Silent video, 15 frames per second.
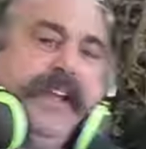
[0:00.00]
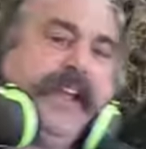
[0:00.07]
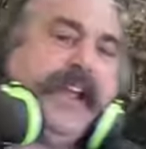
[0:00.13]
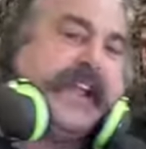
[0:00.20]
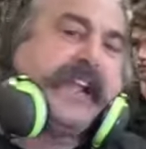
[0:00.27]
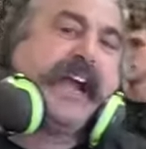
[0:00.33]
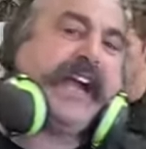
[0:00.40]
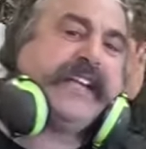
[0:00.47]

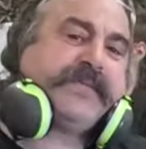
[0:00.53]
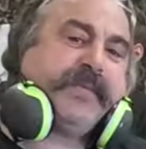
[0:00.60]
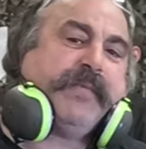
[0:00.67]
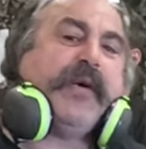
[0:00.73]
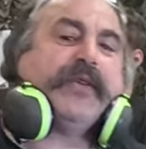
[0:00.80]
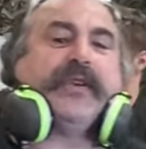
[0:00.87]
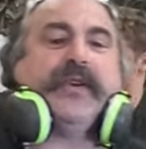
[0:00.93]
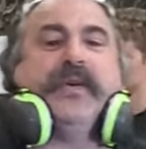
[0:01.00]
Hey guys, we're
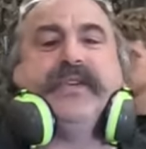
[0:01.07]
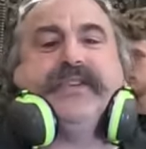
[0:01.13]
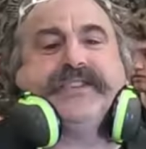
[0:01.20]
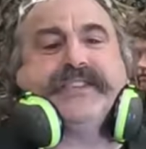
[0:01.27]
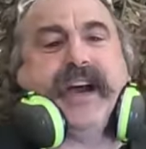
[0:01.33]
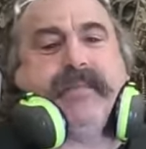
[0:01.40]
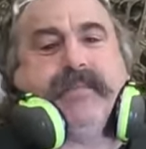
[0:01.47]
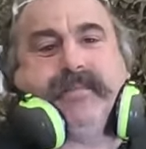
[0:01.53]
about to do
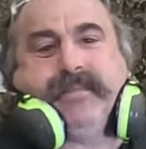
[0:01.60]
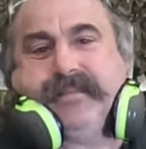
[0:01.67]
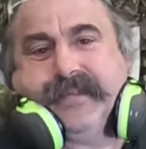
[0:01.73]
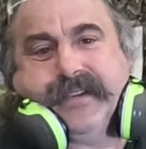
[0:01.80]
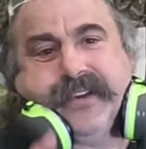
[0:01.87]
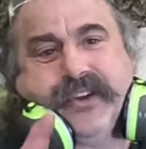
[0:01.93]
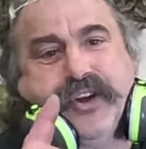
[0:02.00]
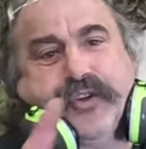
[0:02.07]
something.
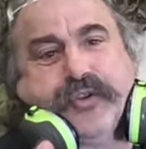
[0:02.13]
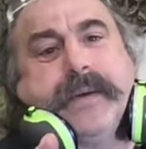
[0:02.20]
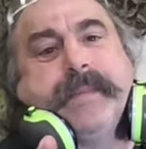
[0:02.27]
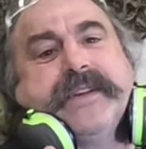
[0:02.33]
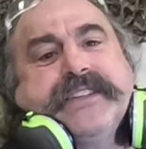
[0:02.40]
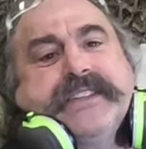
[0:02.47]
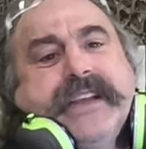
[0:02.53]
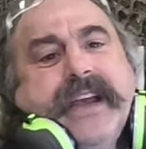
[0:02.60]

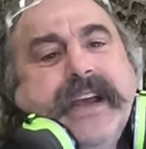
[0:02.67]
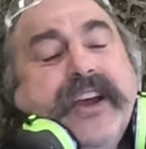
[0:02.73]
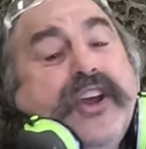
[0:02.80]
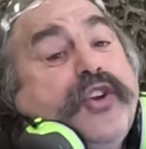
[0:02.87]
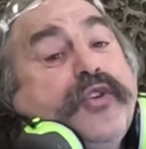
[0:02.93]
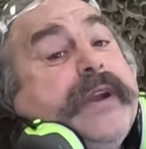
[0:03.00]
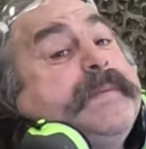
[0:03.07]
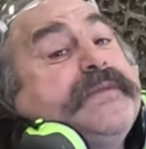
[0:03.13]
Dreams,
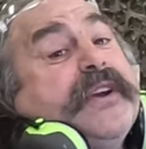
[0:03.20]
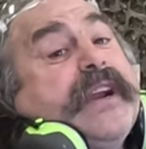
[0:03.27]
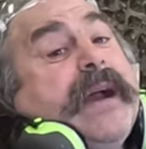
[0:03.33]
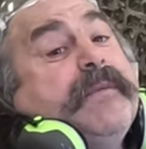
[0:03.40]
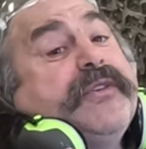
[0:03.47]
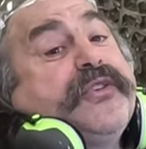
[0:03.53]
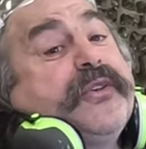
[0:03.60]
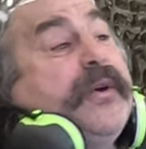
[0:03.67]
dreams are
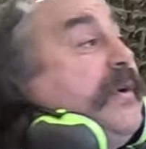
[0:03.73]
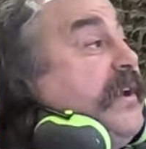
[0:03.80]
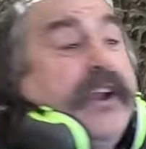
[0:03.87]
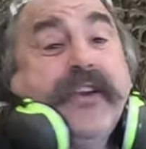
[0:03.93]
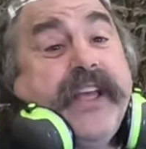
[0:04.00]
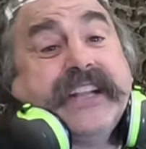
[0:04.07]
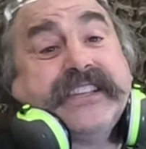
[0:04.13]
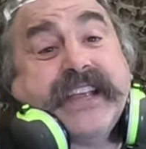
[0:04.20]
coming true. Hear
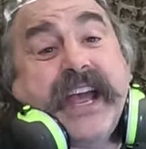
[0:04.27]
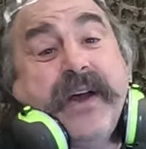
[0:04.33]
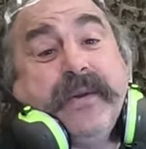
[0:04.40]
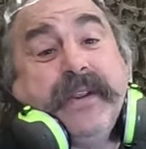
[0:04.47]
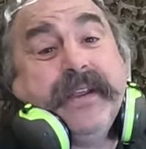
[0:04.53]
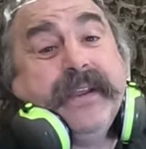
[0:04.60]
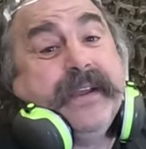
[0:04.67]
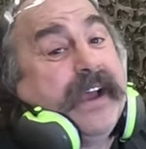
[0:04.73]
that sound?
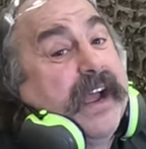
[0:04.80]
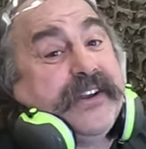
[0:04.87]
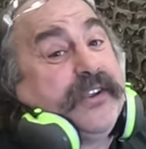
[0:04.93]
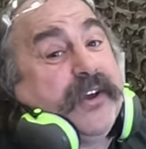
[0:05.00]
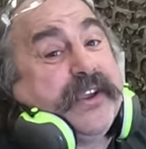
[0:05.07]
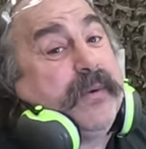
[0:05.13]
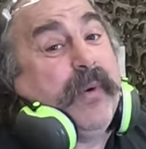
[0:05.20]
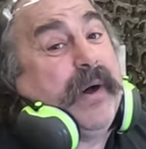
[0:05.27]

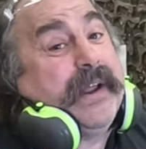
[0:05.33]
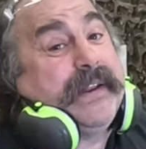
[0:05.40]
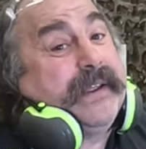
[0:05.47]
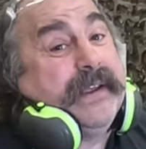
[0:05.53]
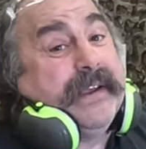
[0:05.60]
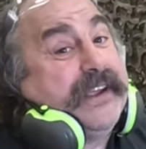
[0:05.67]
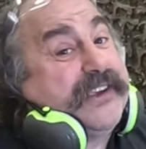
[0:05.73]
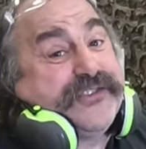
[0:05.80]
Tell you what,
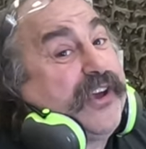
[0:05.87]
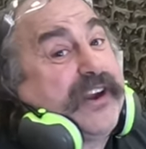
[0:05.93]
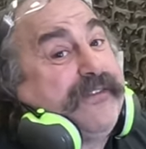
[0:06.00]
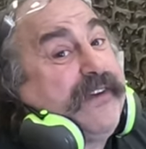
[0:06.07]
it's not a